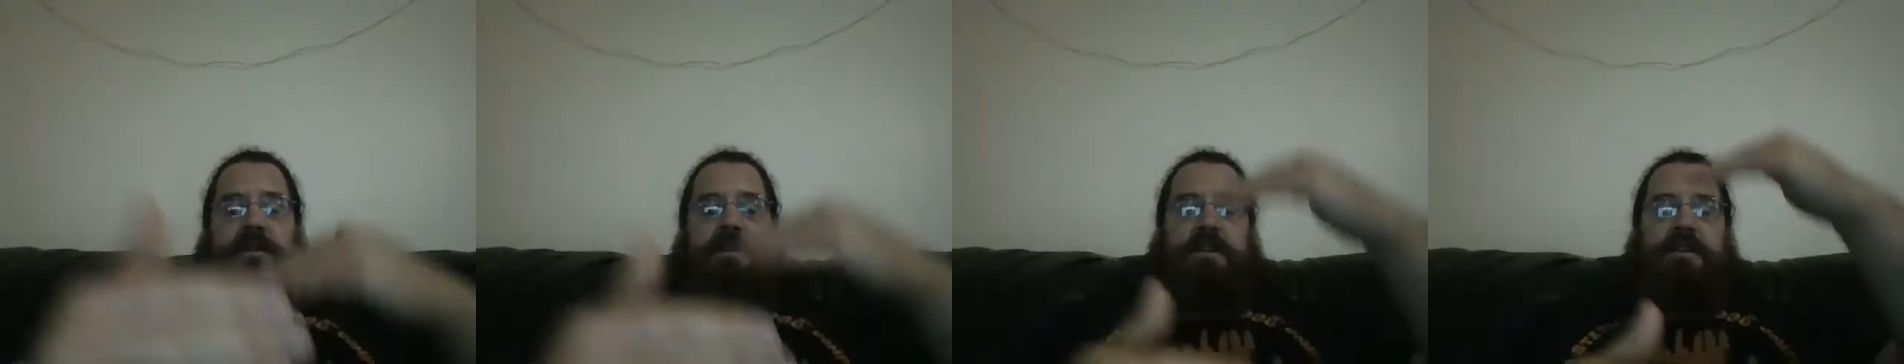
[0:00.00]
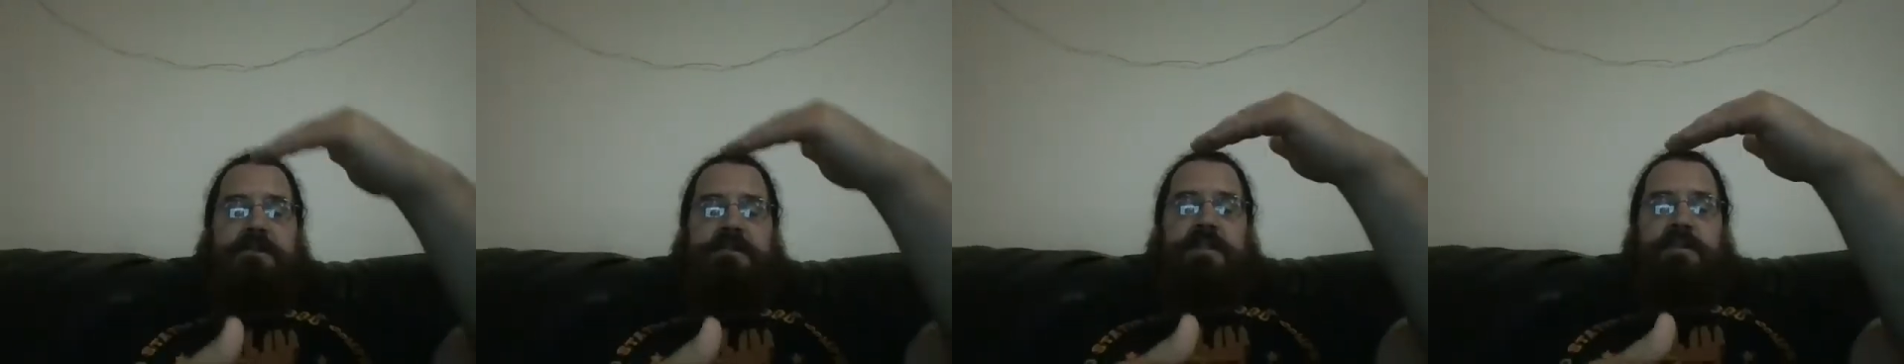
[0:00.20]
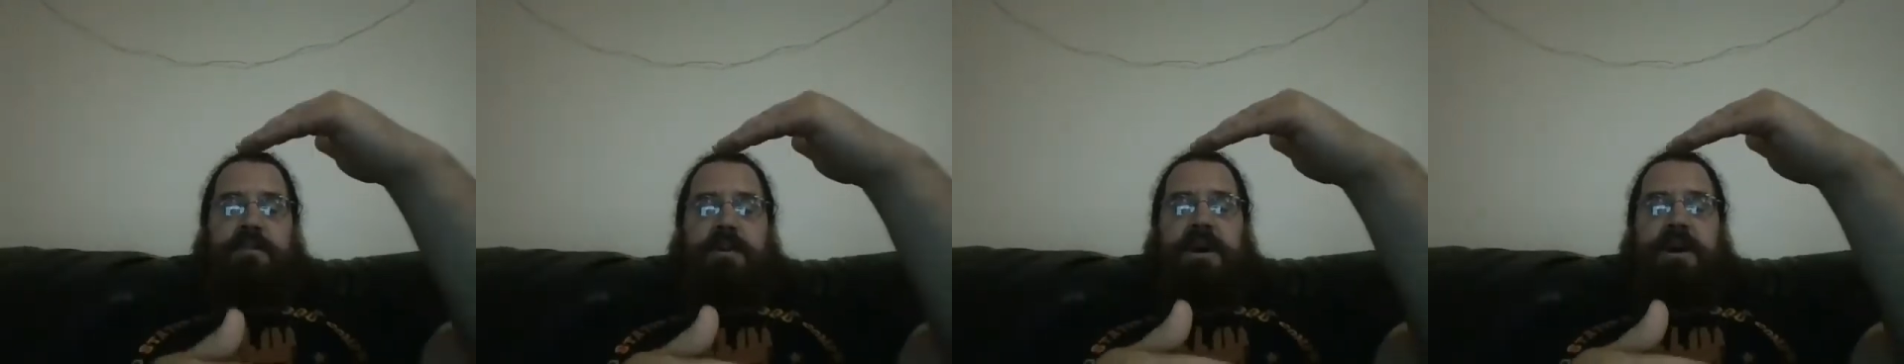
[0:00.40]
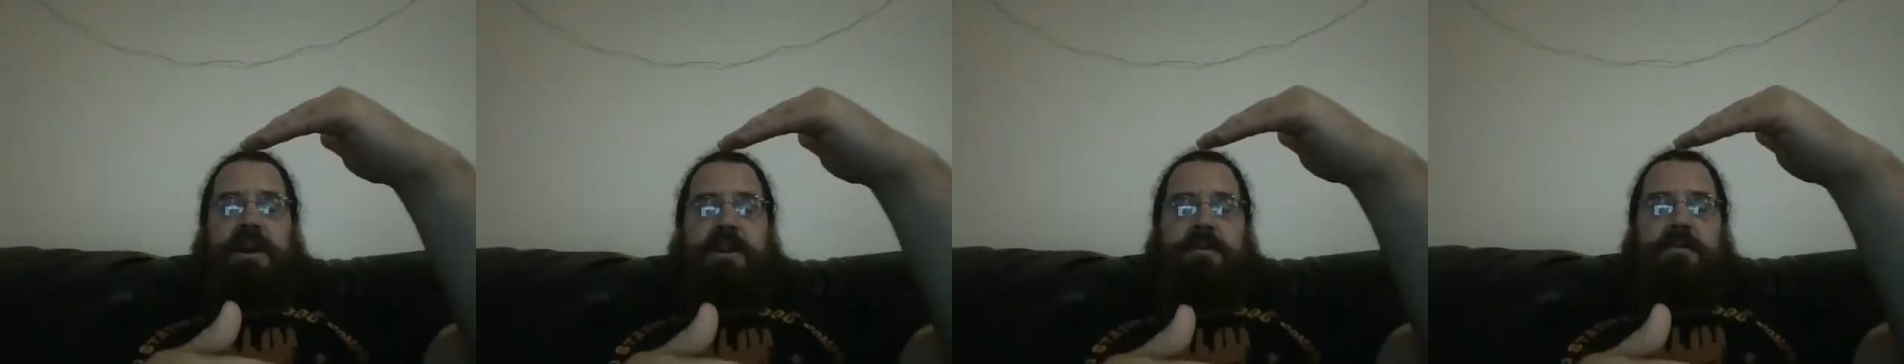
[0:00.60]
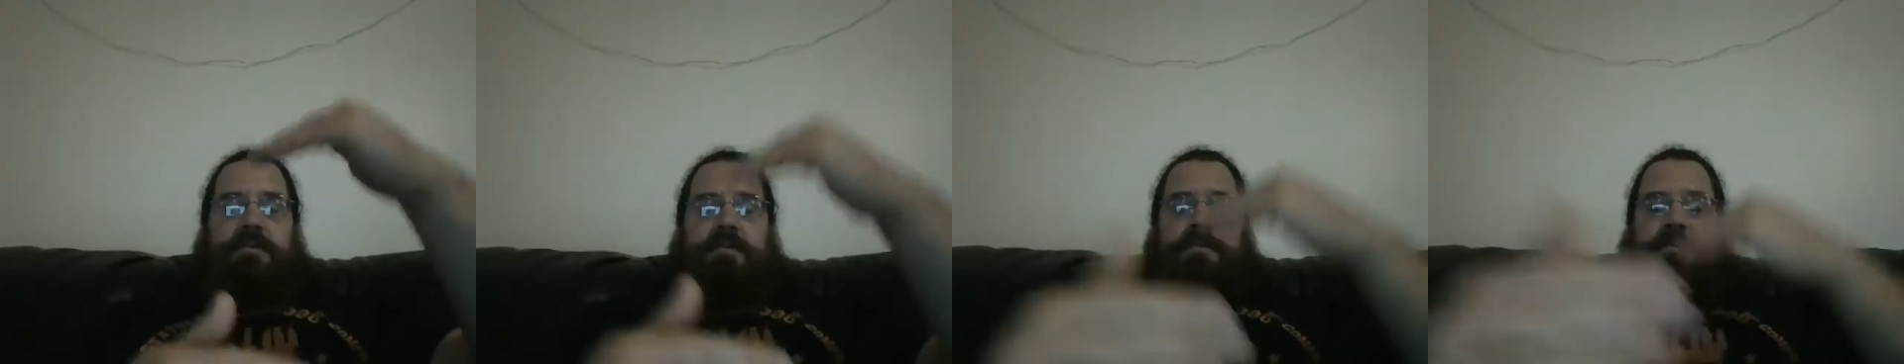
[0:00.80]
lift your
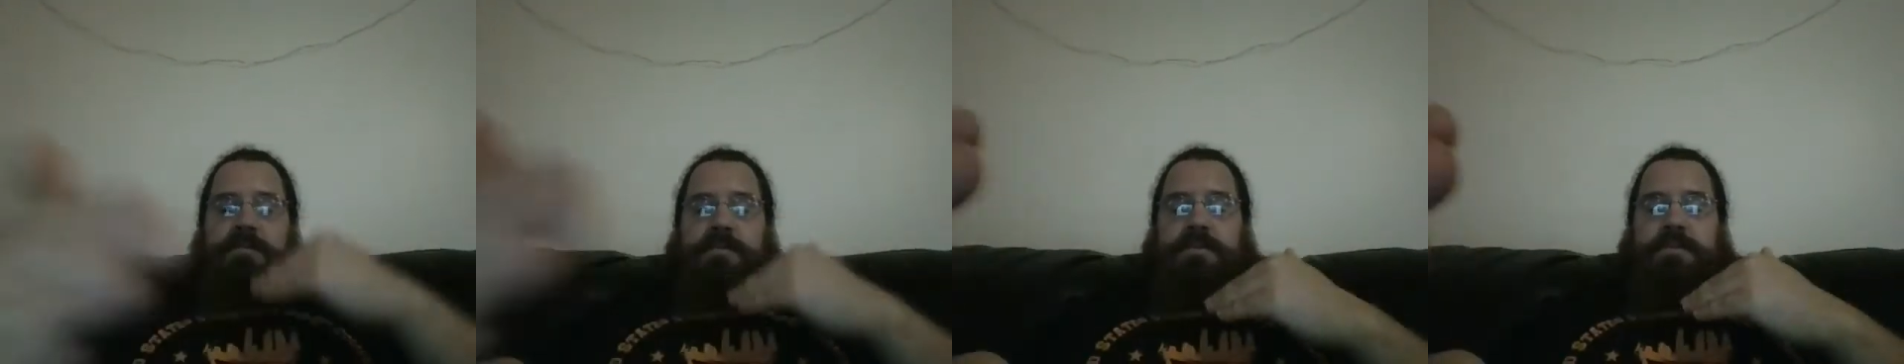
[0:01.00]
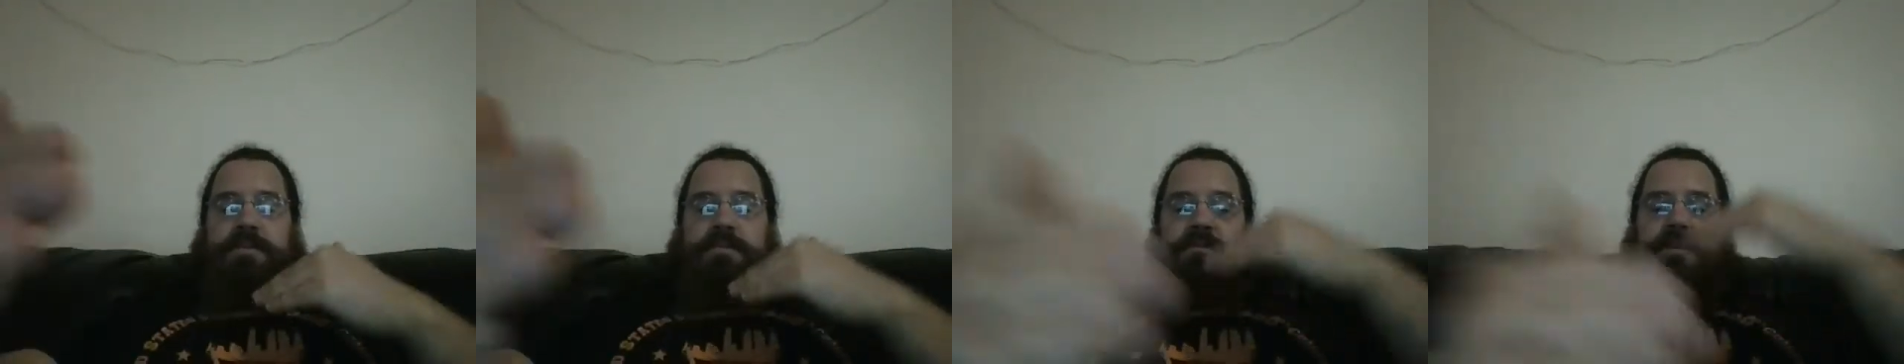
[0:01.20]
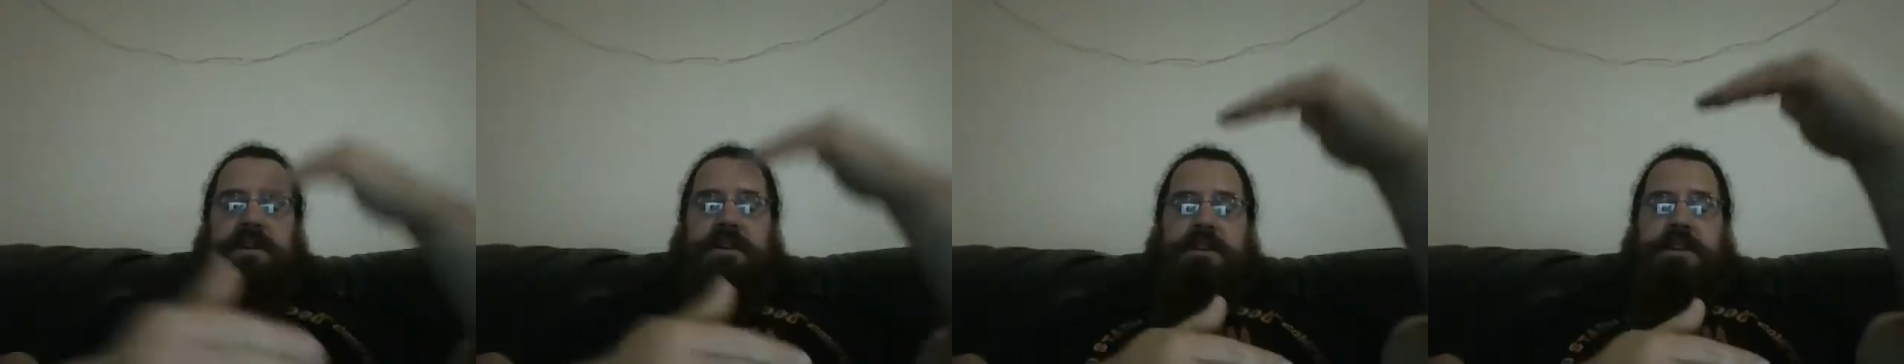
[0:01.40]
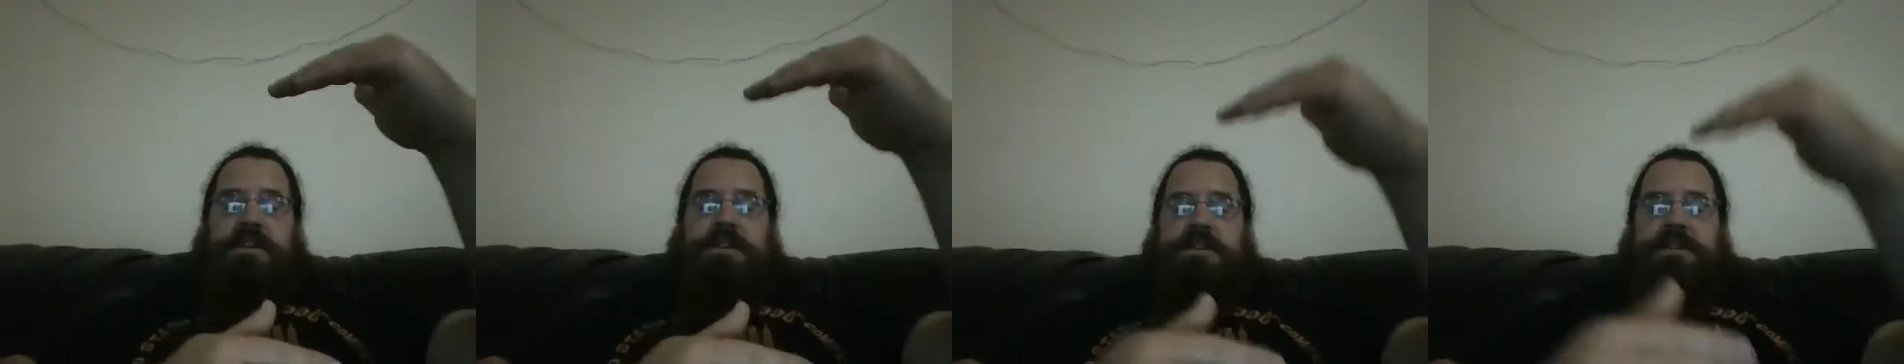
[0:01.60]
butt, right?